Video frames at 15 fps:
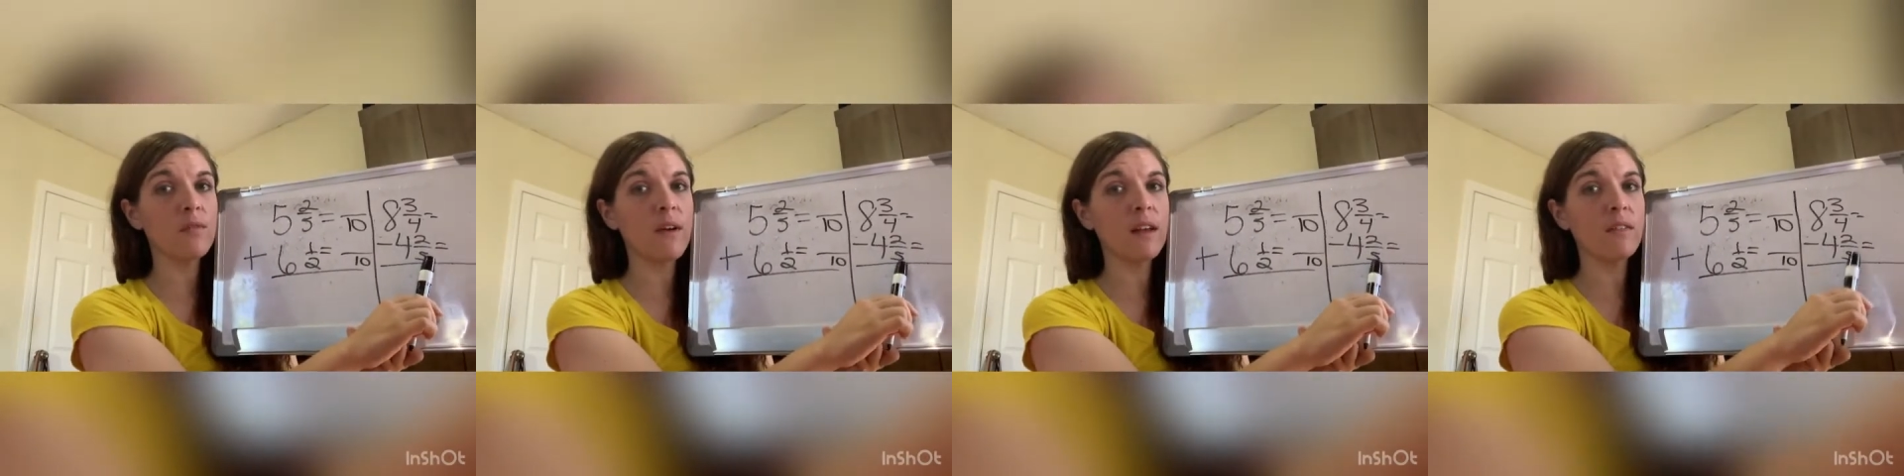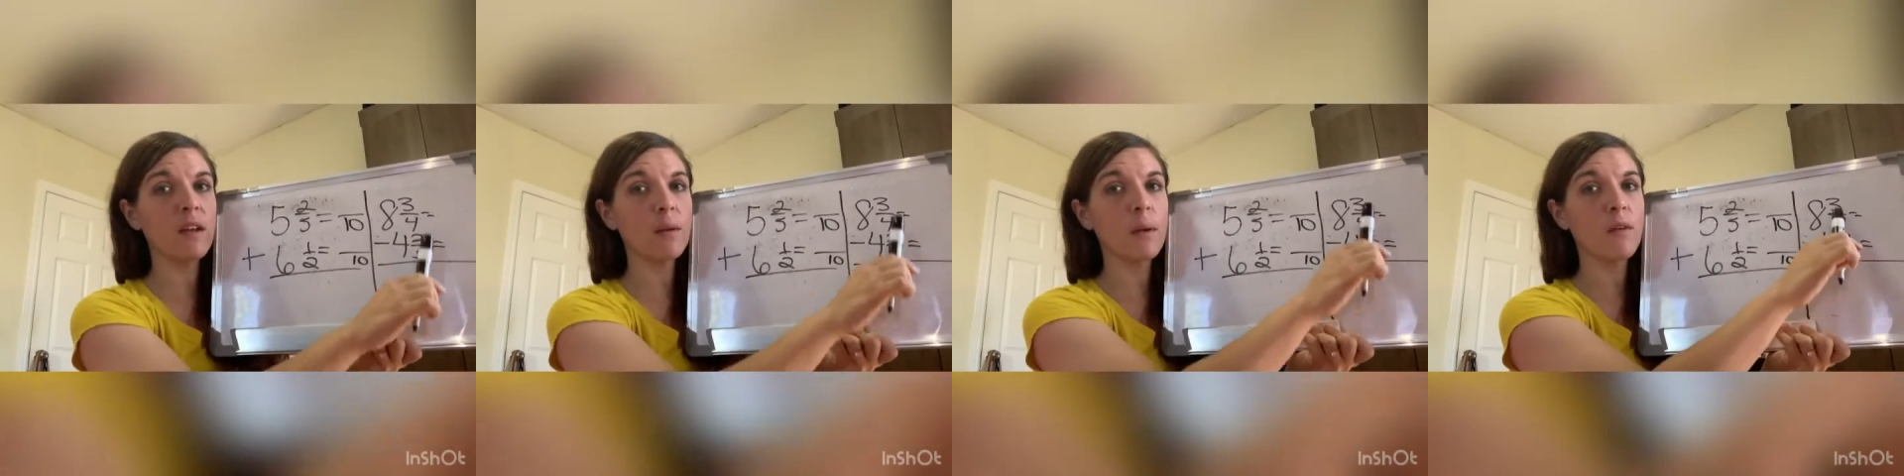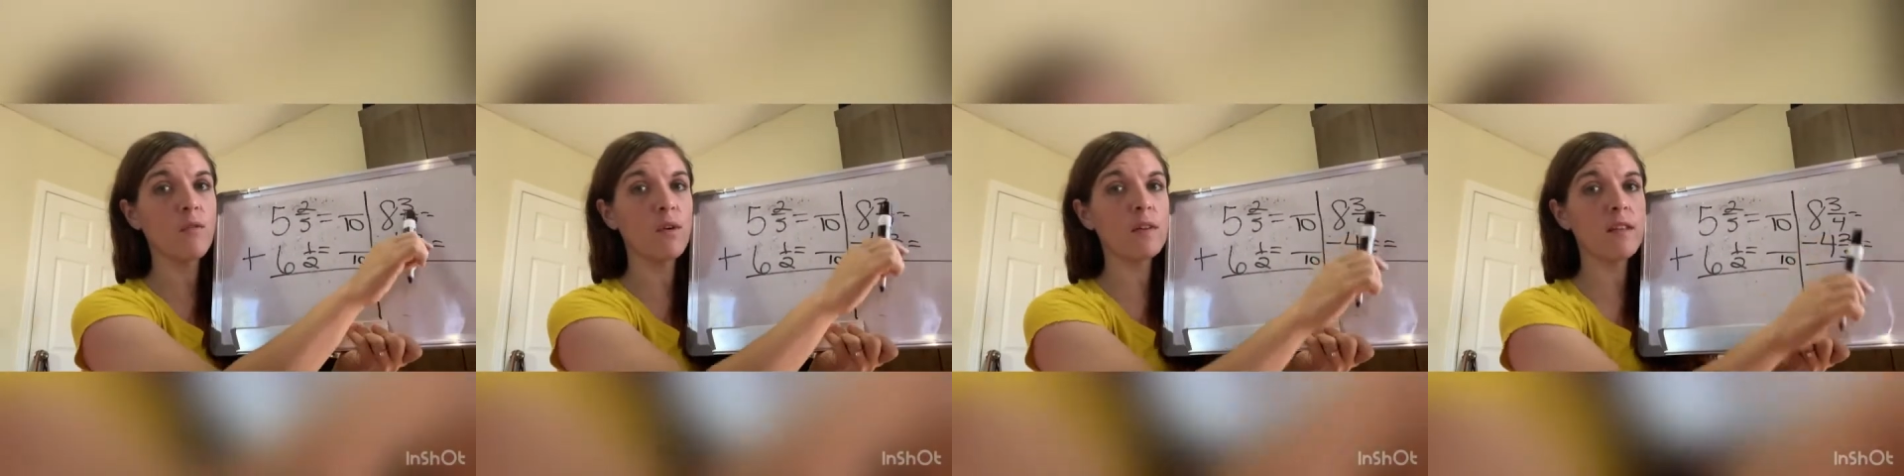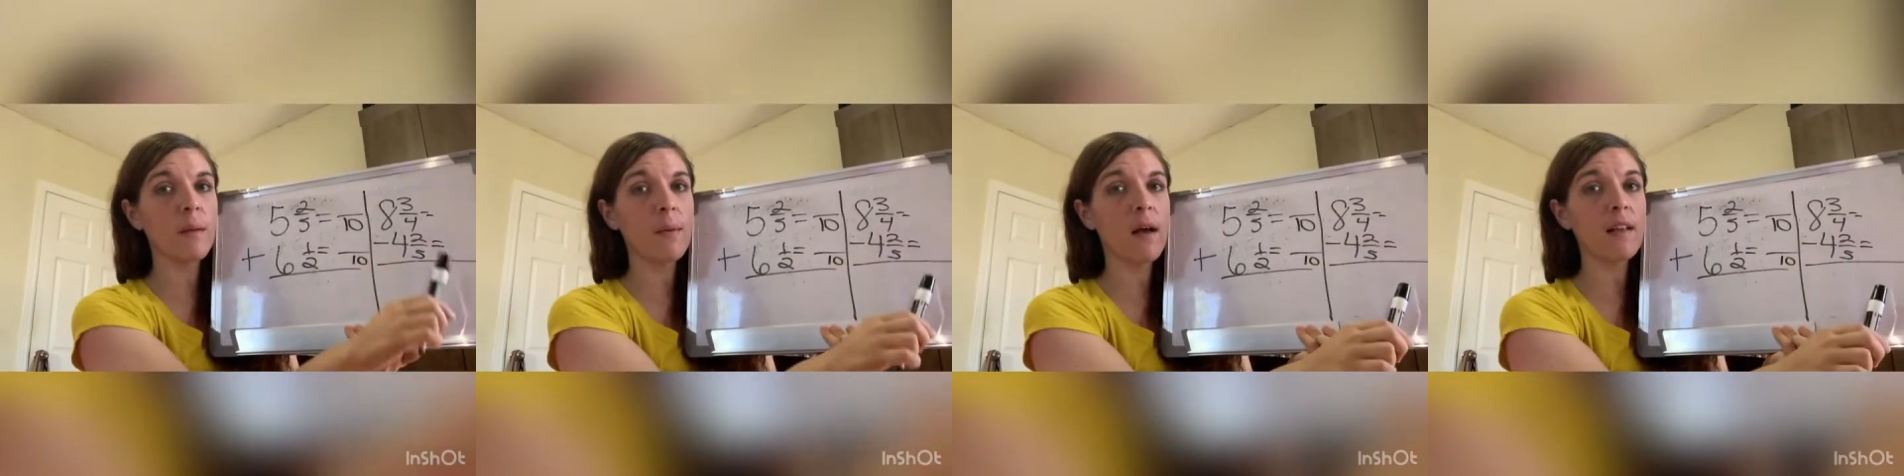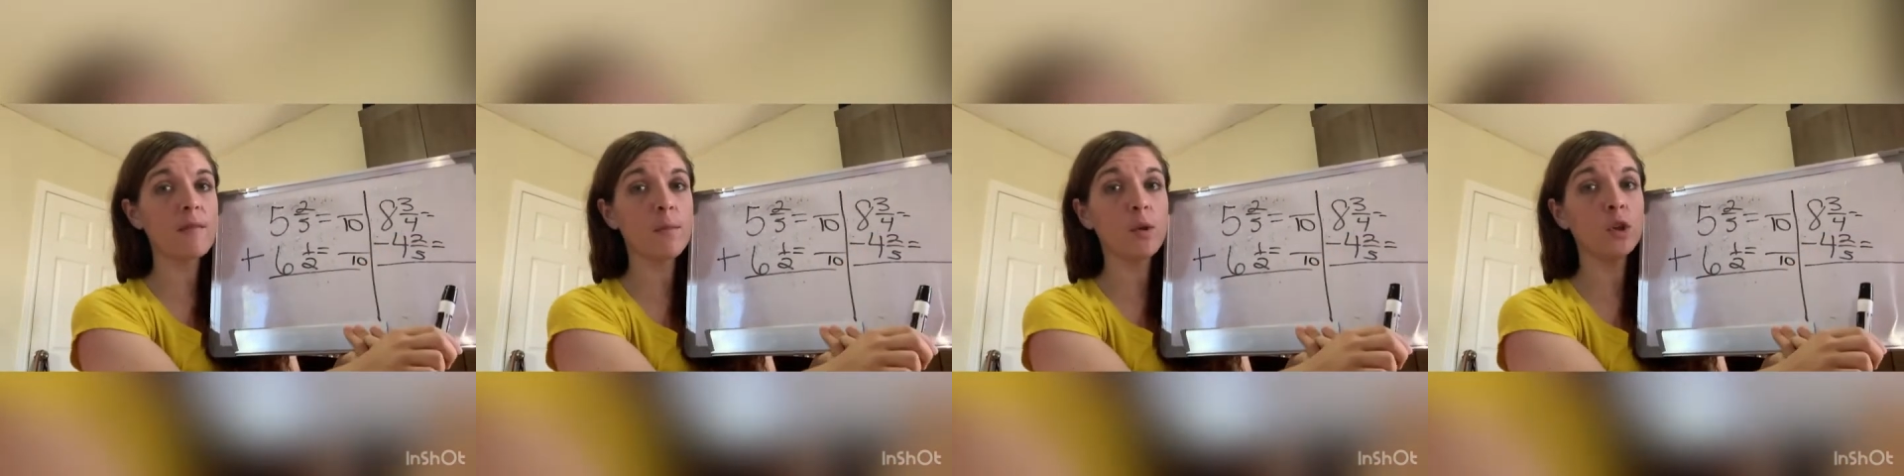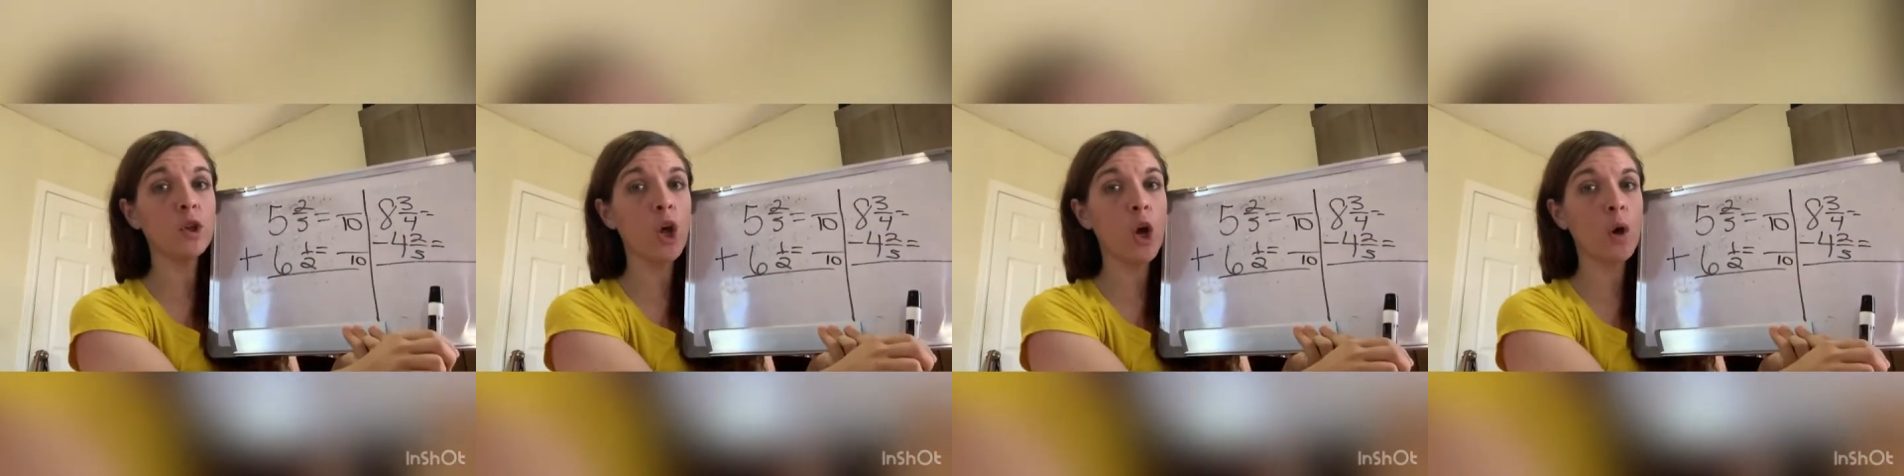5 divided by 4, is that
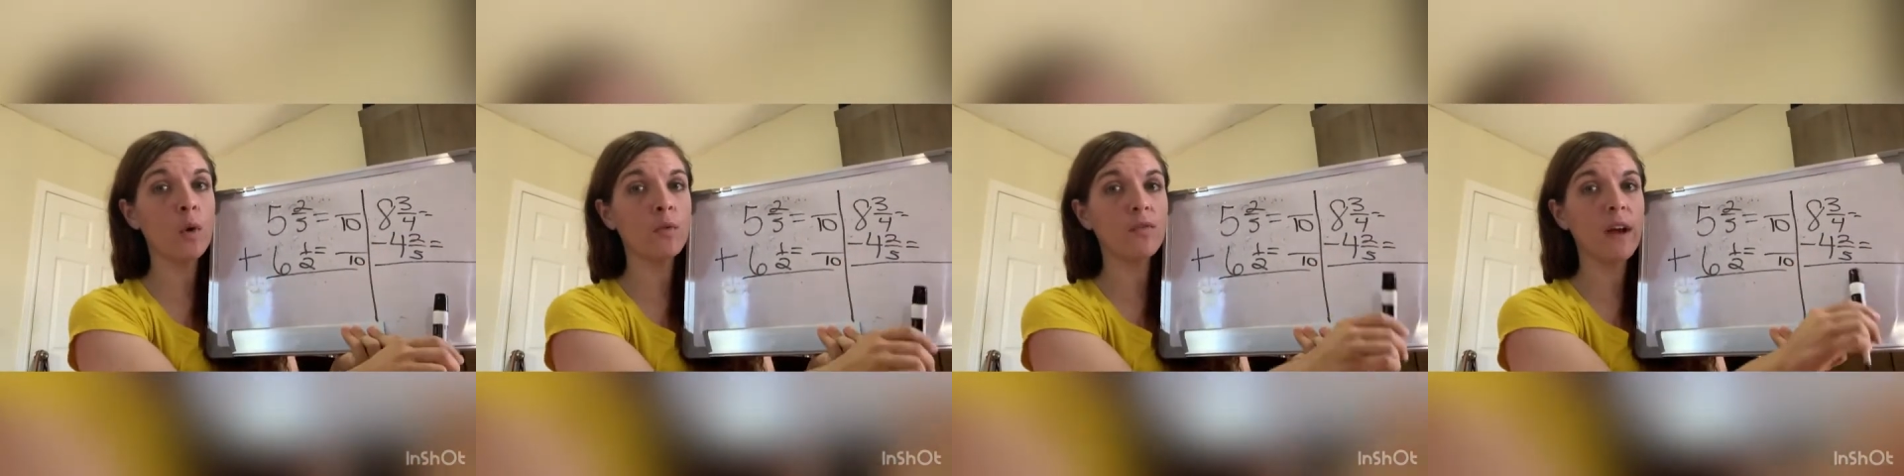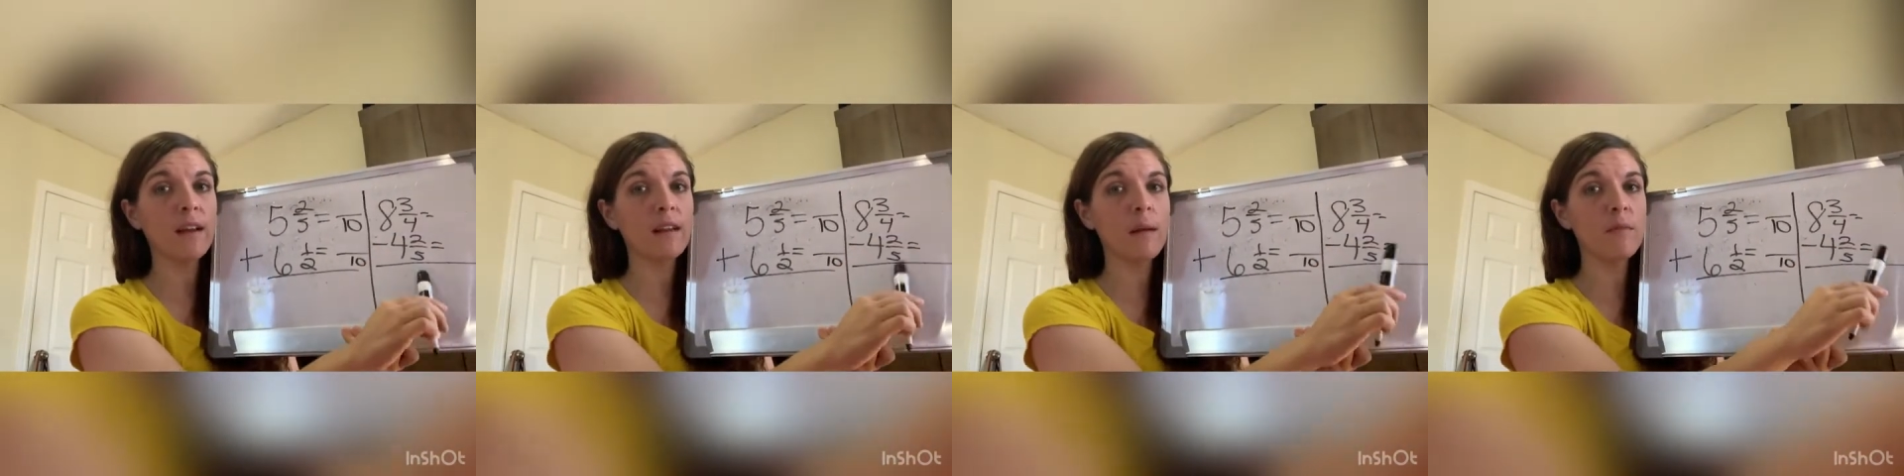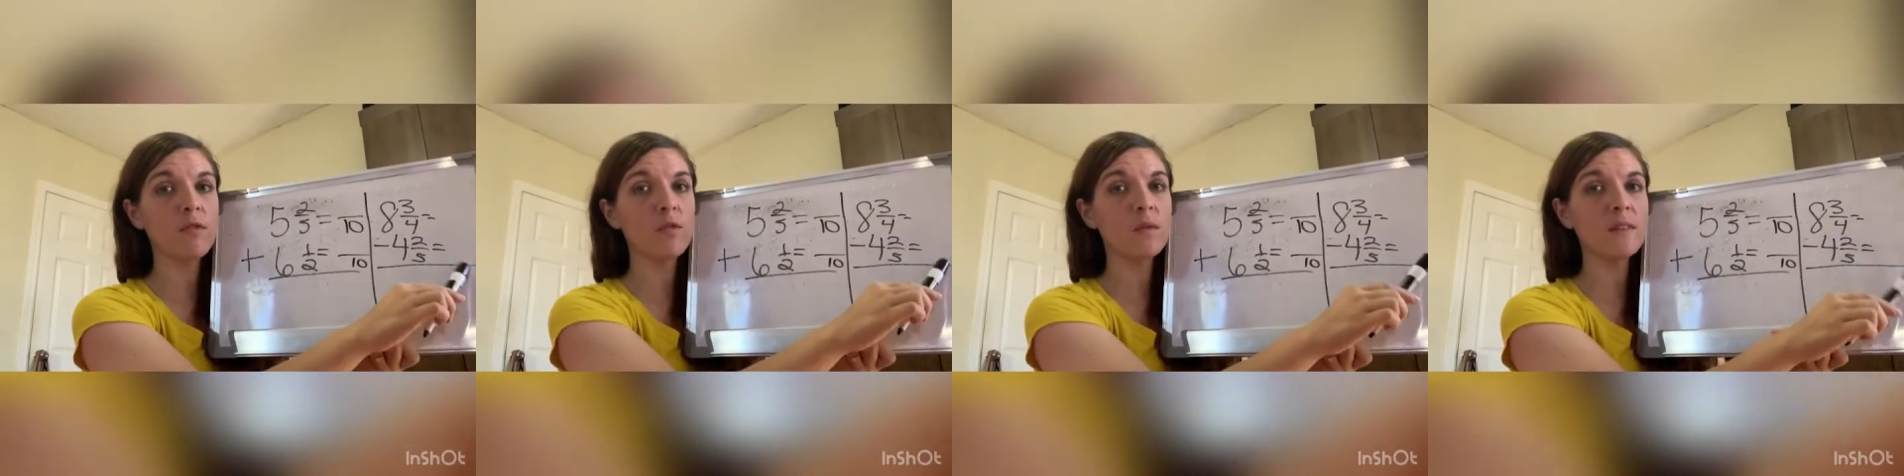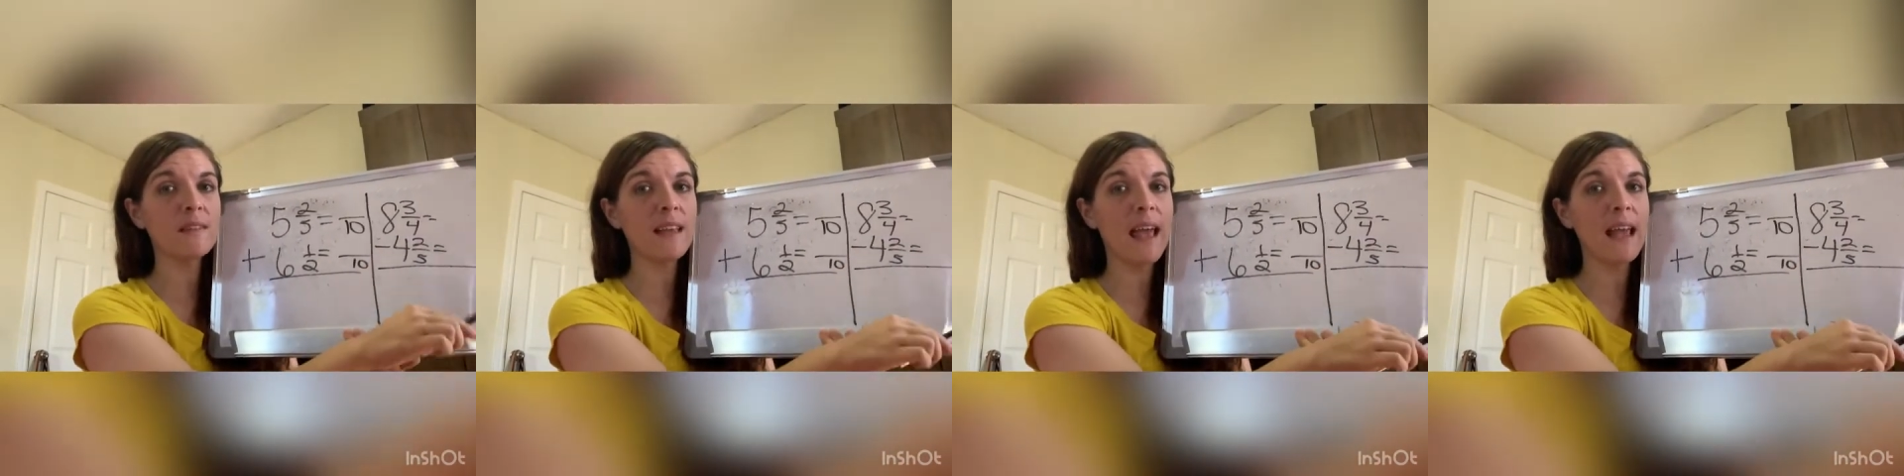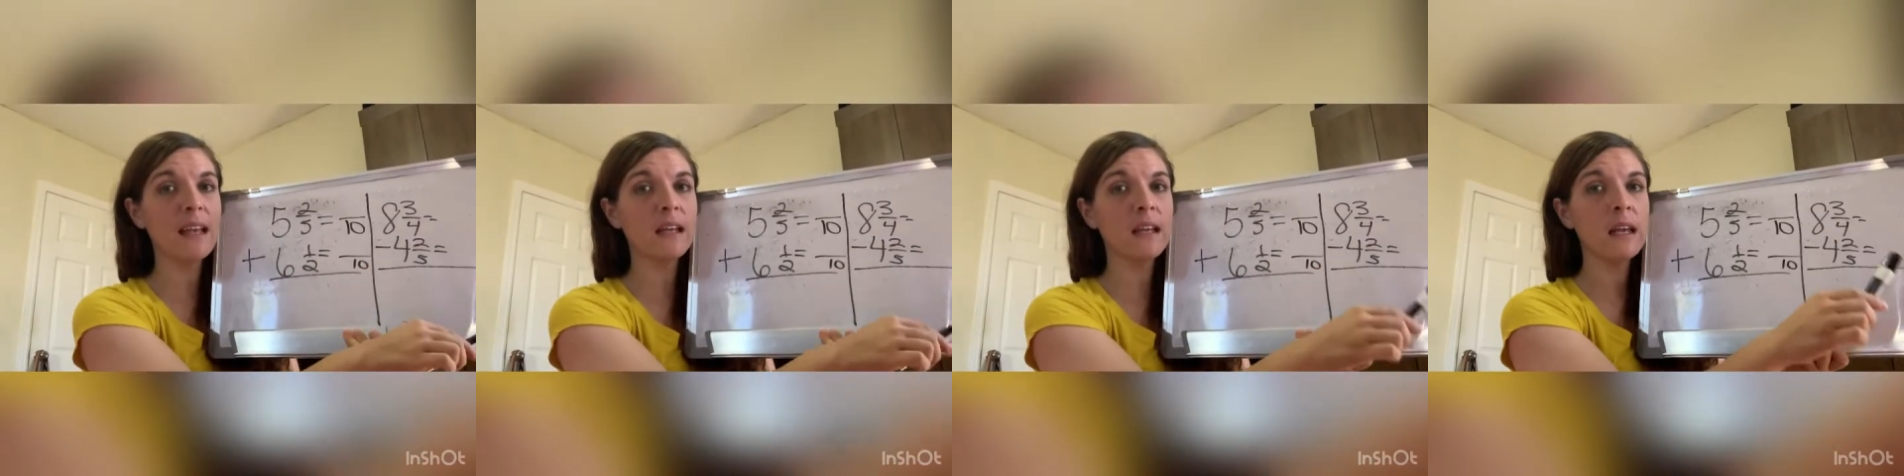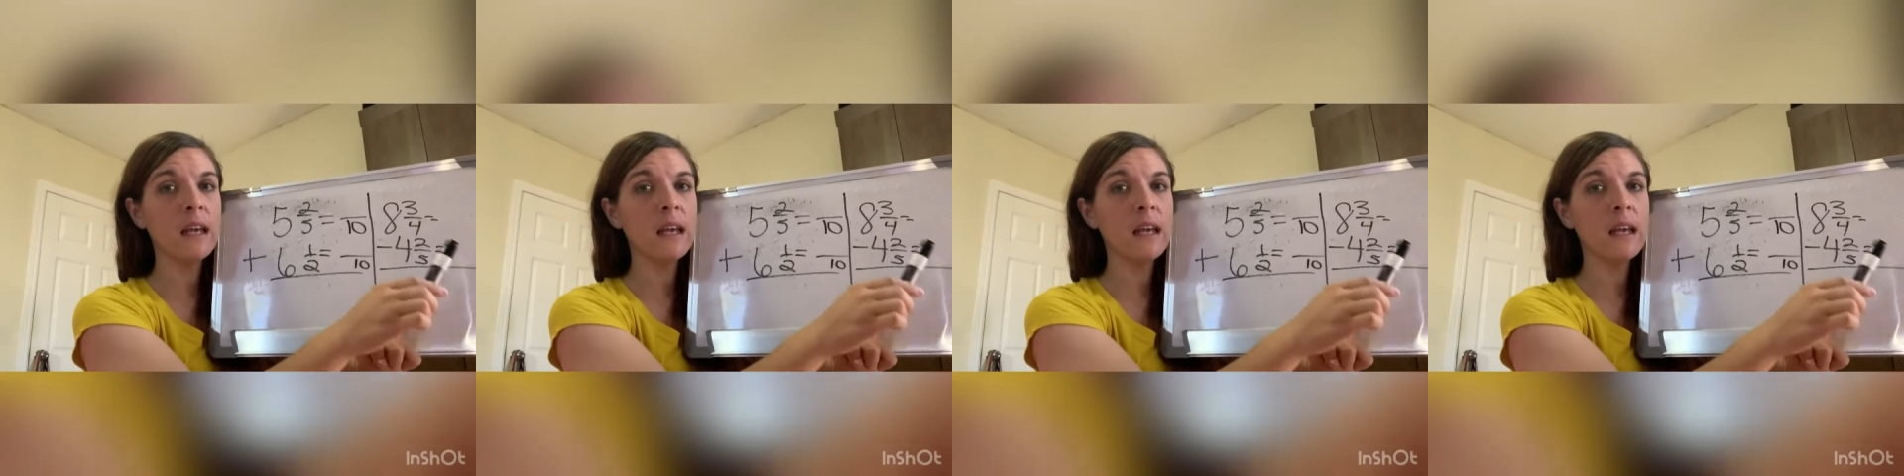possible? No. 5 times 2 is 10.